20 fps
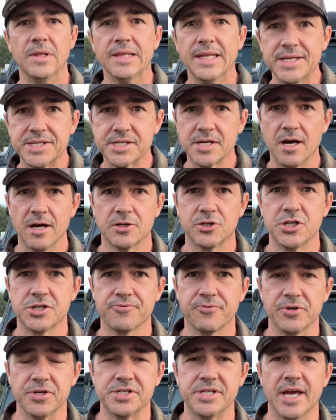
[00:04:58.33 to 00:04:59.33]
Let's talk just
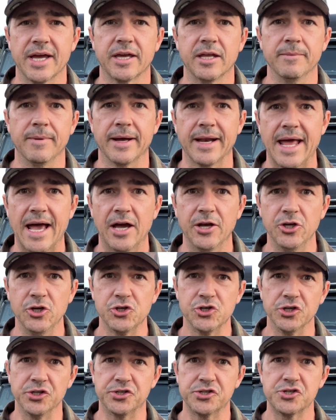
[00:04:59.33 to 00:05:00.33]
for a second about how you
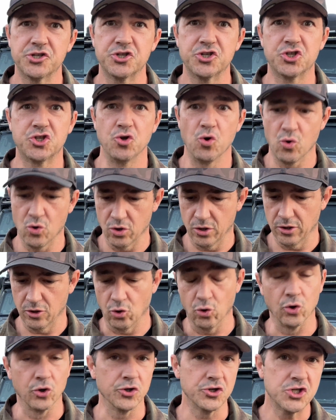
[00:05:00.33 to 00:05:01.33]
should store
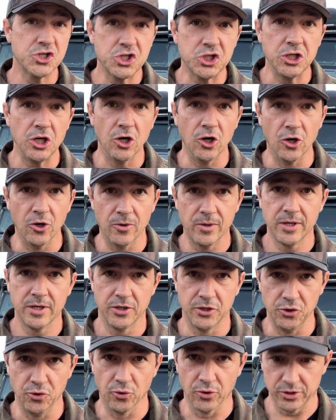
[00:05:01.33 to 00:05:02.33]
or stow
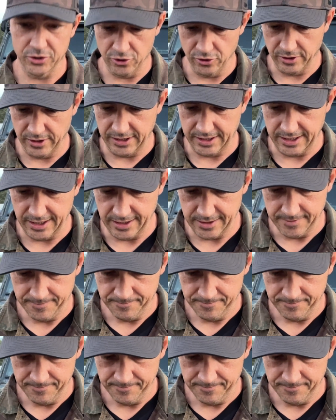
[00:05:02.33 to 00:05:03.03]
your tourniquet.